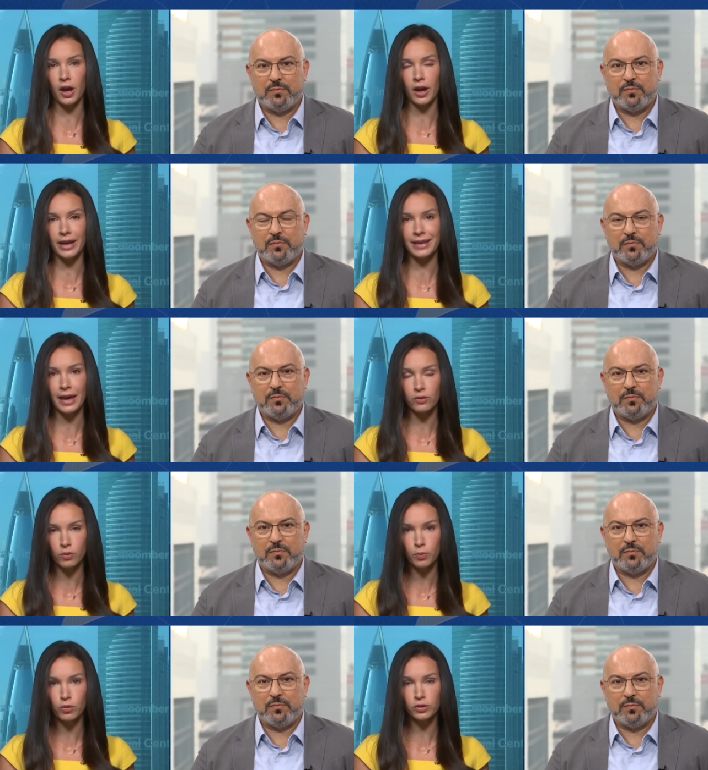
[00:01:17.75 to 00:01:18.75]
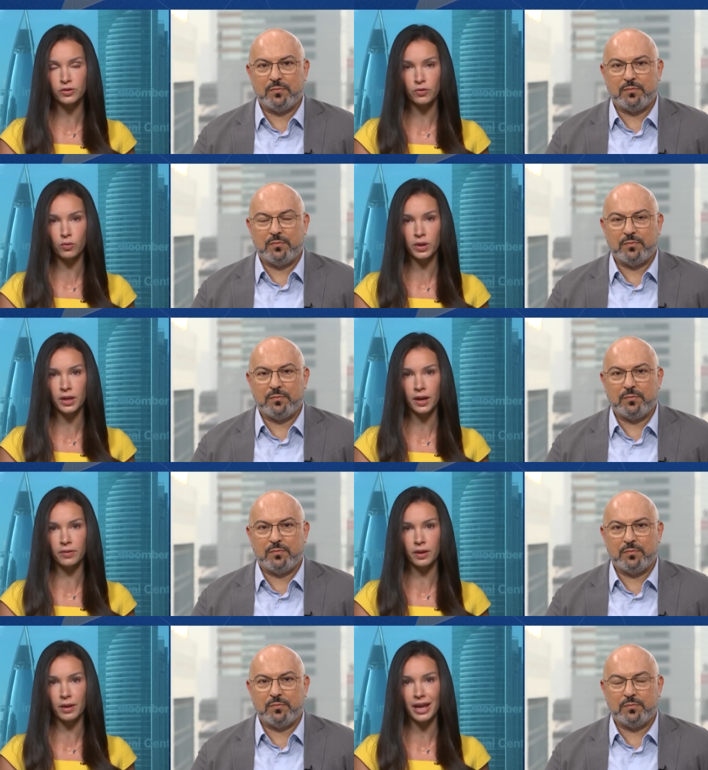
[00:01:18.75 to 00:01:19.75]
Speaker 1: Again, reports of the
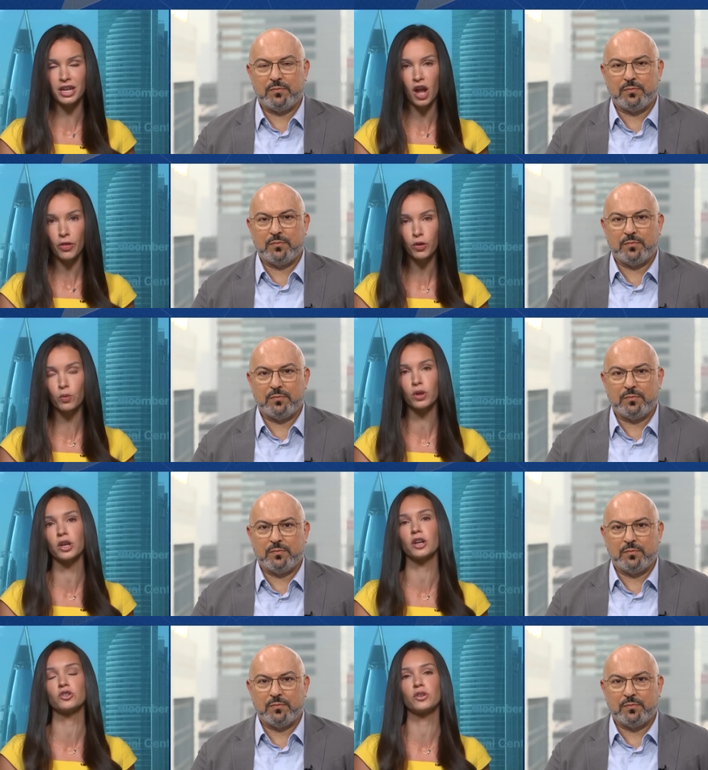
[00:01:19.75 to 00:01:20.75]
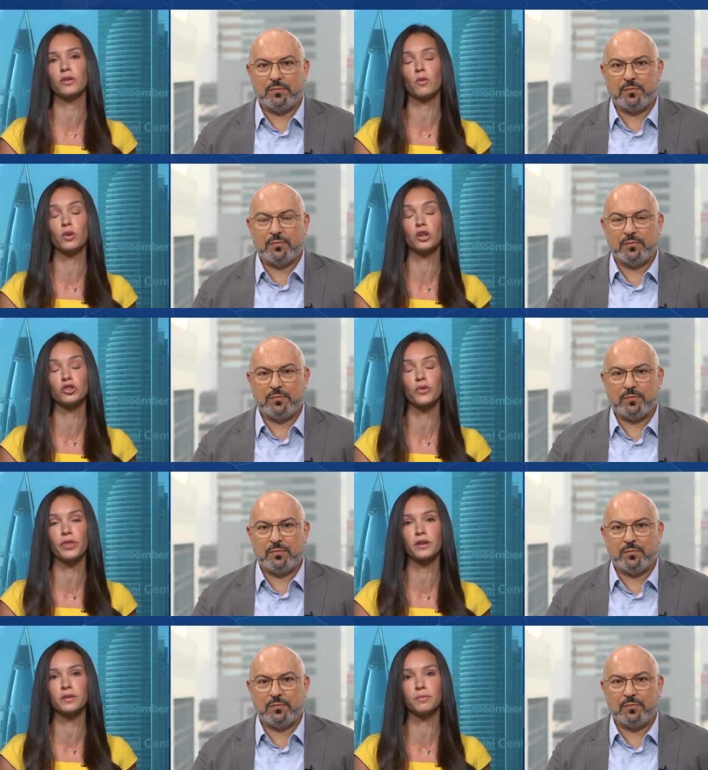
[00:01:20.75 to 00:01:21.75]
weekend that another
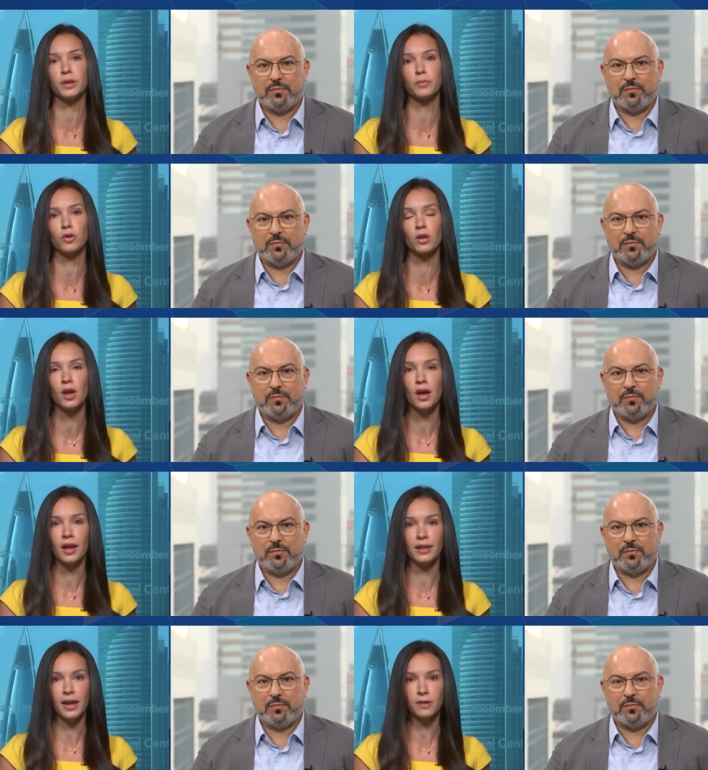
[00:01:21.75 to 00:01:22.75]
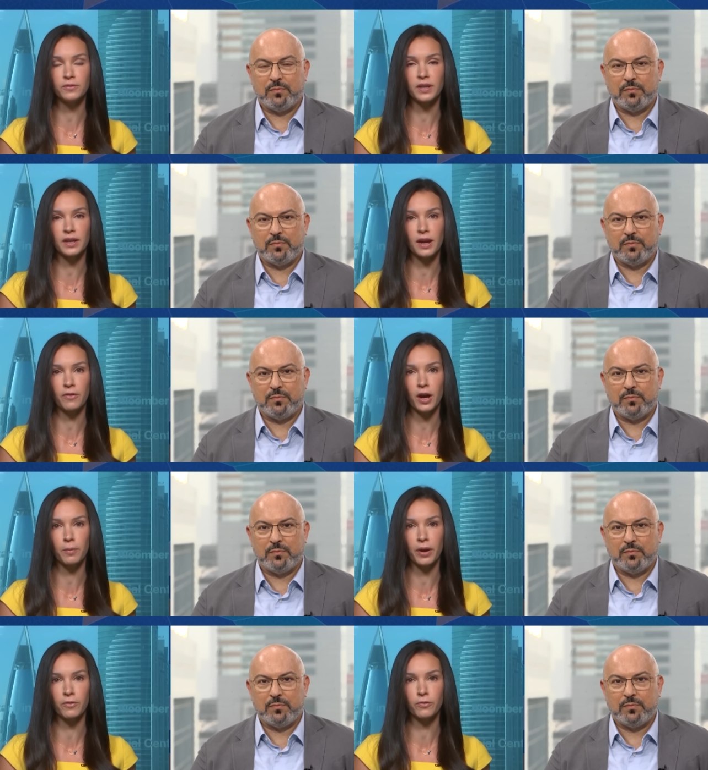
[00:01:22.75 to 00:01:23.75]
100,000 people left
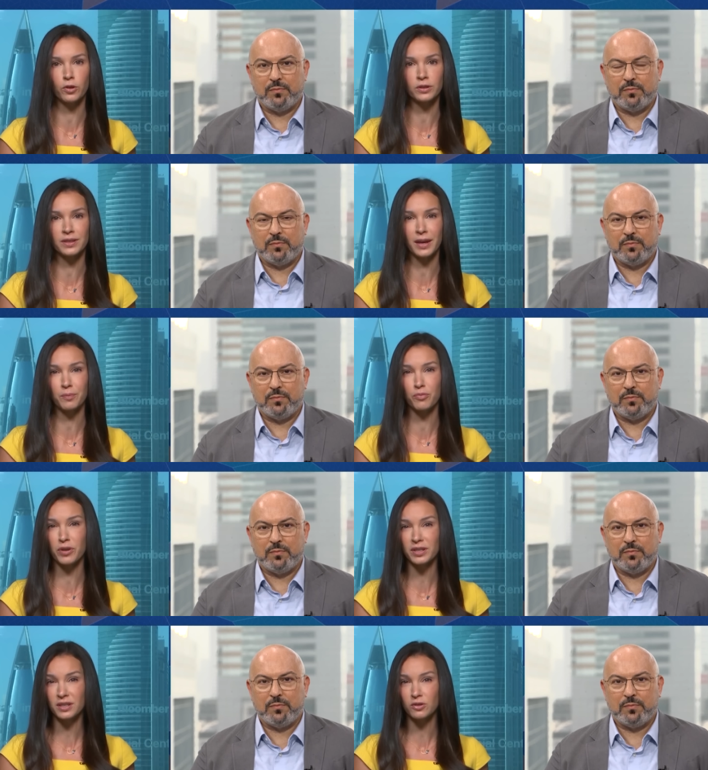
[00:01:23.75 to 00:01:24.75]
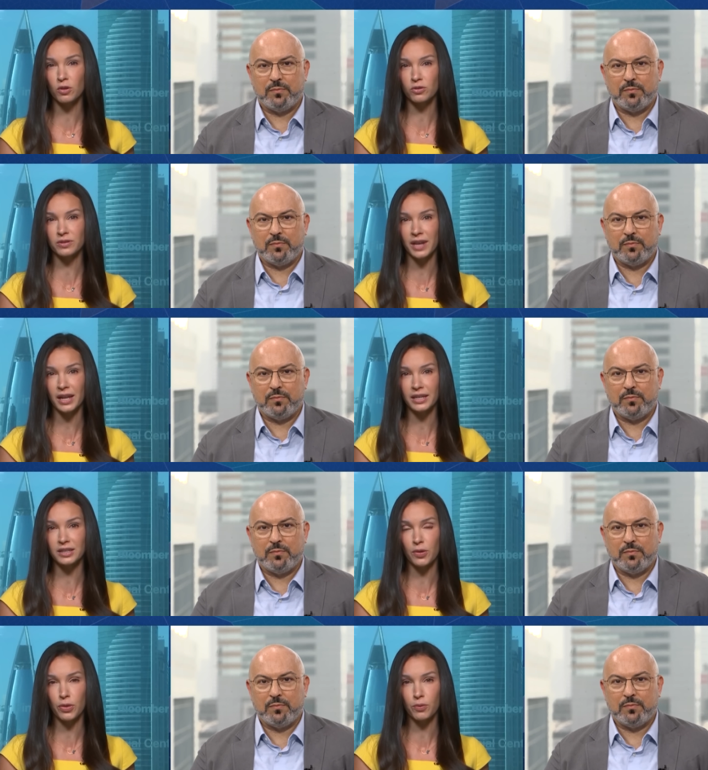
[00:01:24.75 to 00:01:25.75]
Rafah by foot. That brings the total tally
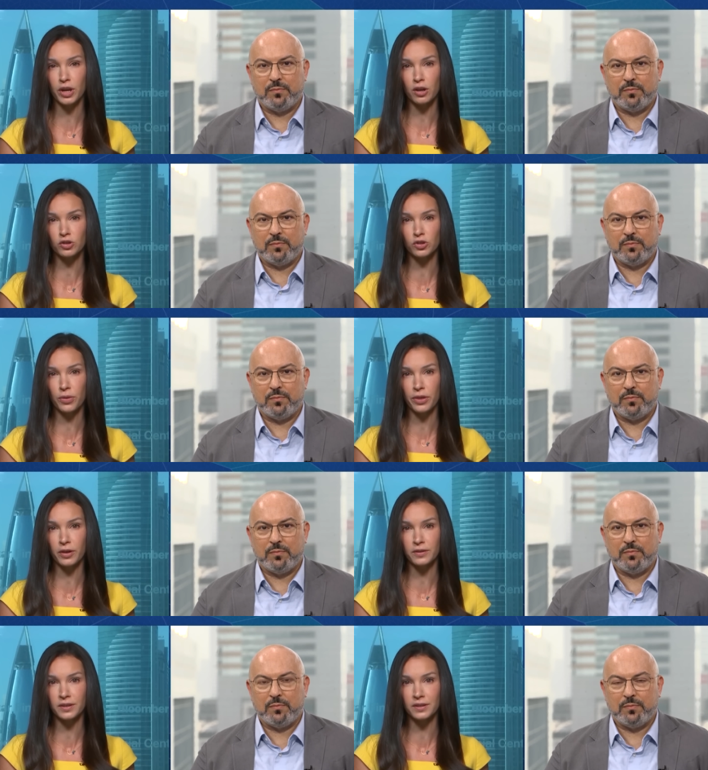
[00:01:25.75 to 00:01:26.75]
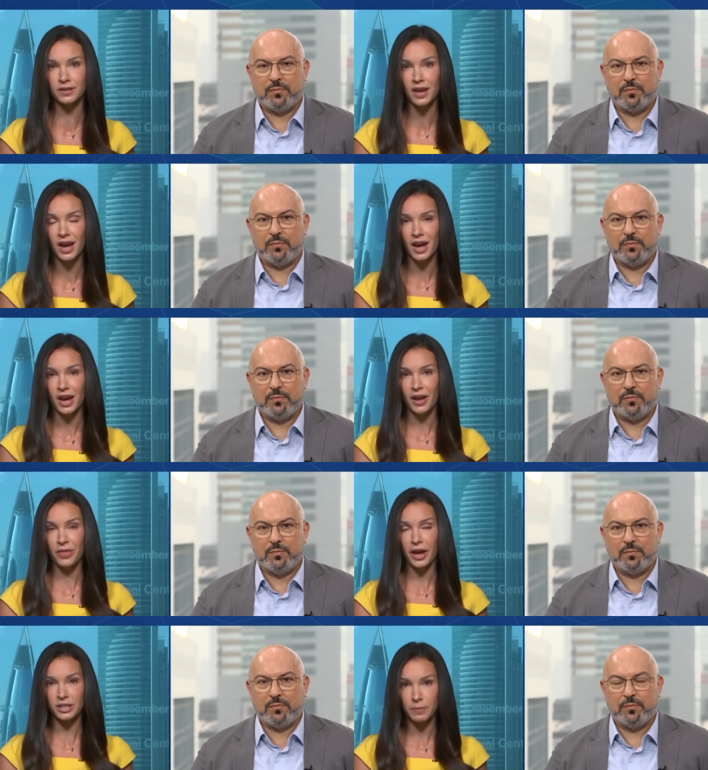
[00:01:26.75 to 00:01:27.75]
to 300,000.
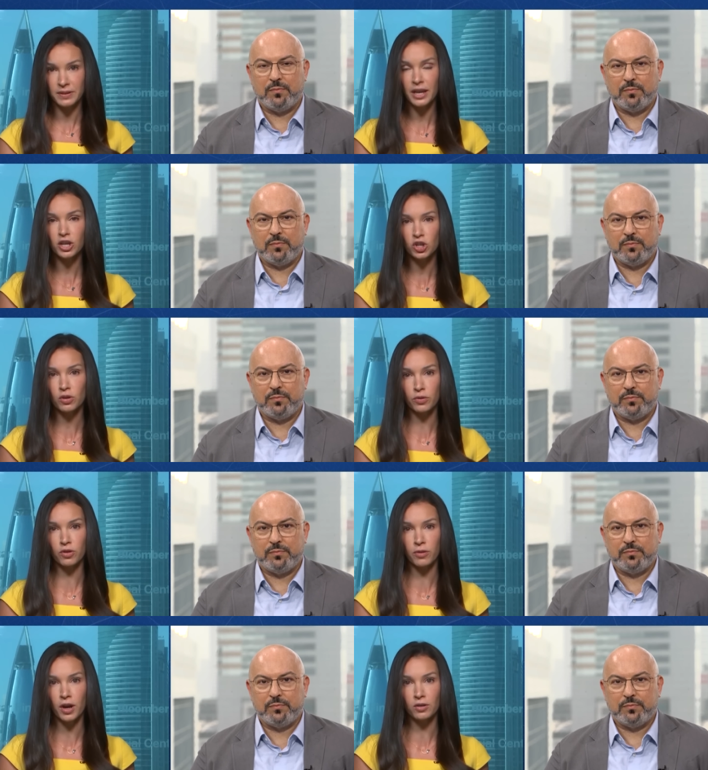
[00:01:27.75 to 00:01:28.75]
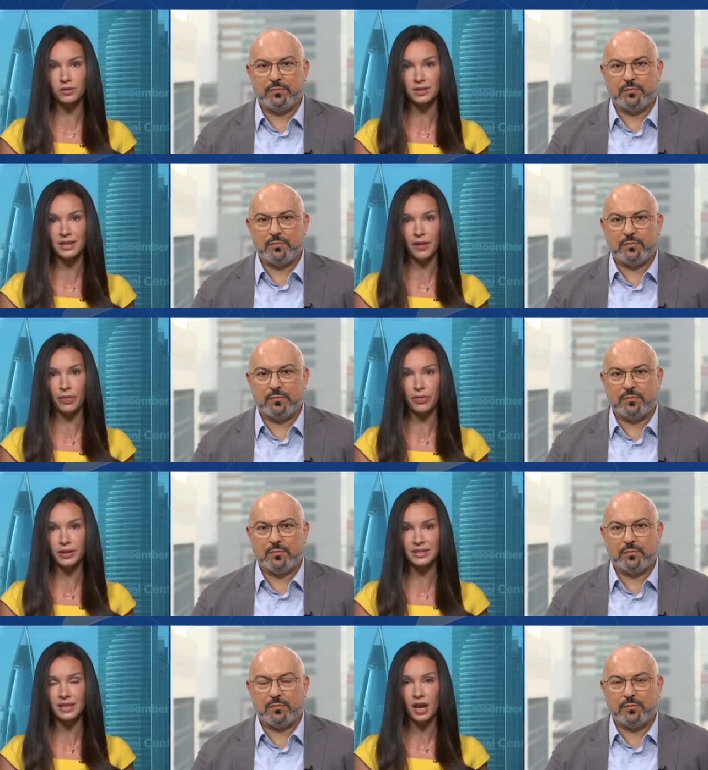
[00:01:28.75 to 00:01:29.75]
The expectation on the ground is that
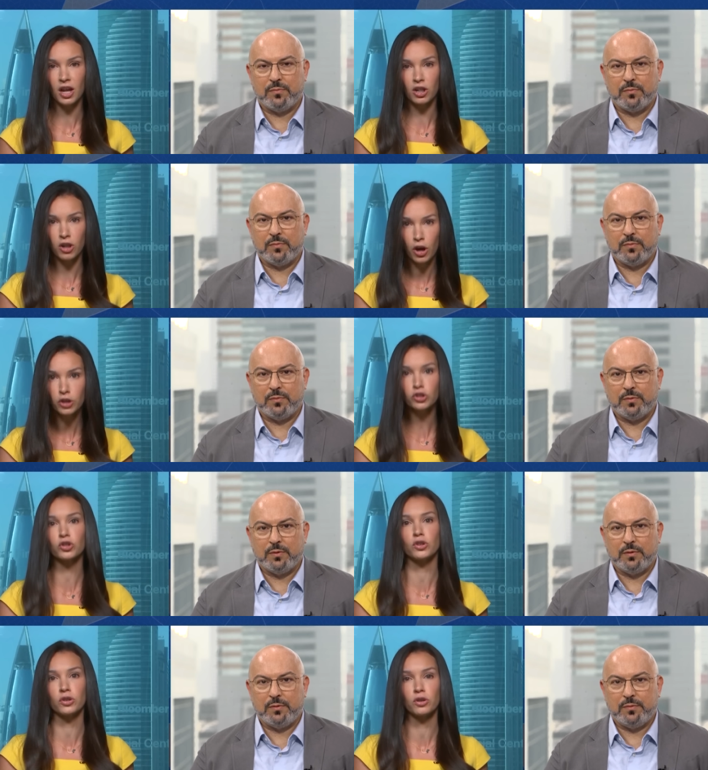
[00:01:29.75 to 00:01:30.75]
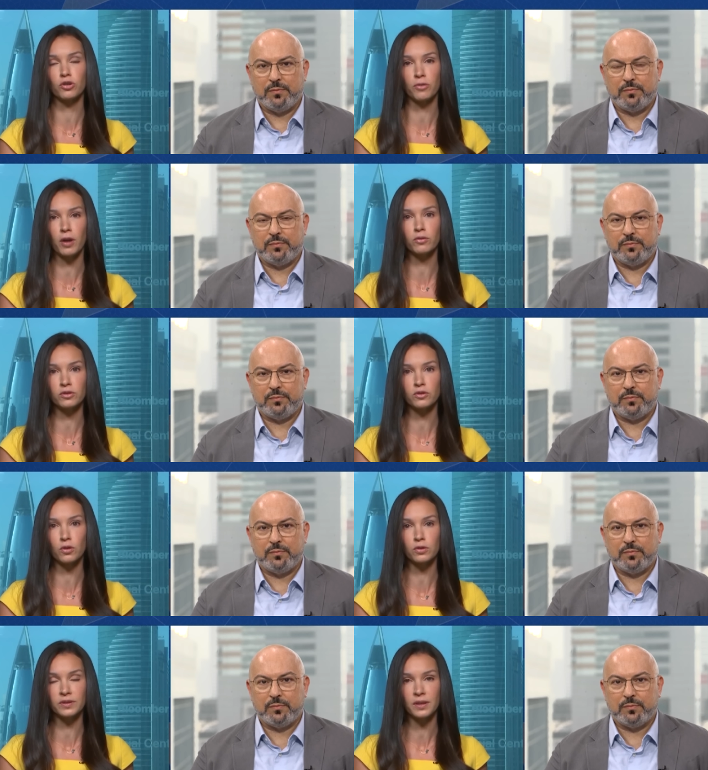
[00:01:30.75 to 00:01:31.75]
this larger ground
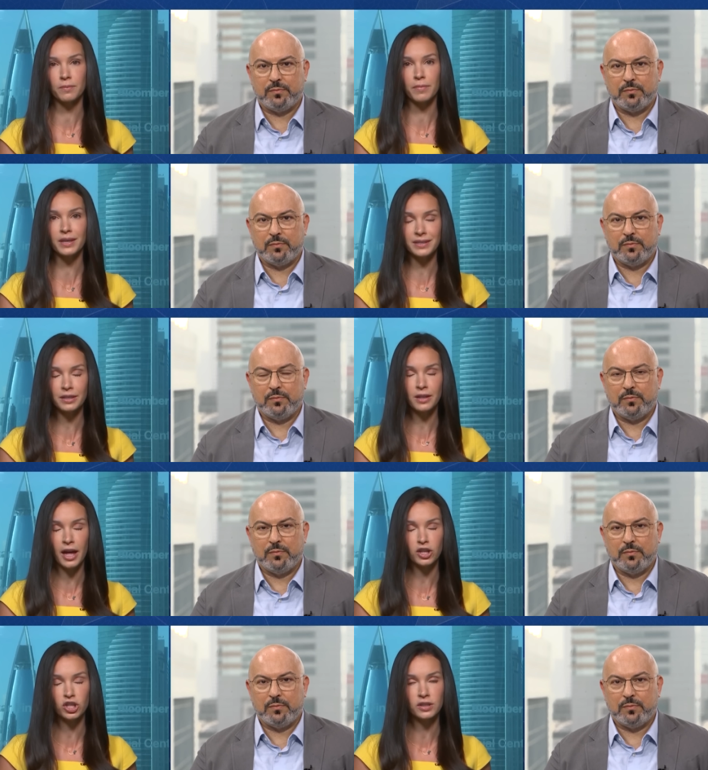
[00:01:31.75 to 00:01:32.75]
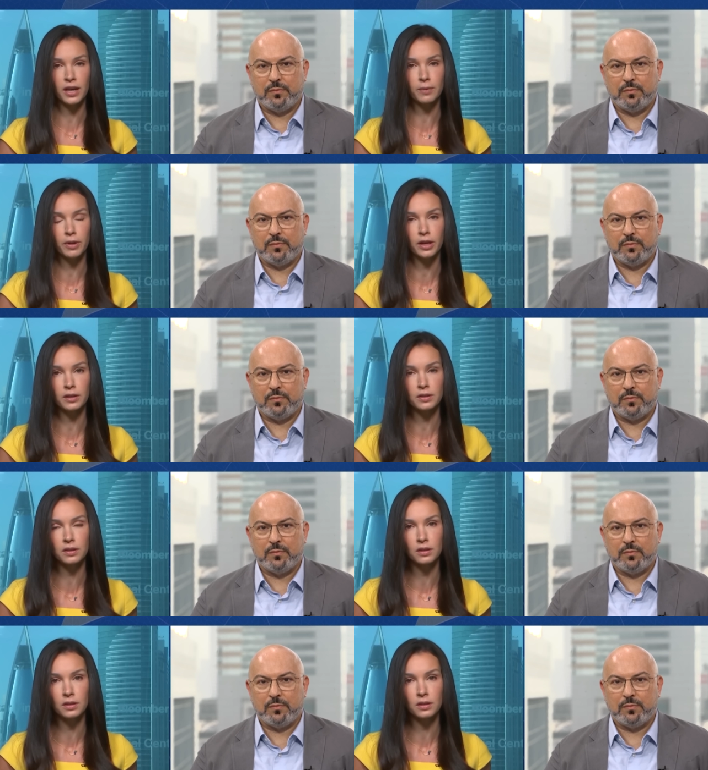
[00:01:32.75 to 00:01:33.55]
assault may still actually take place.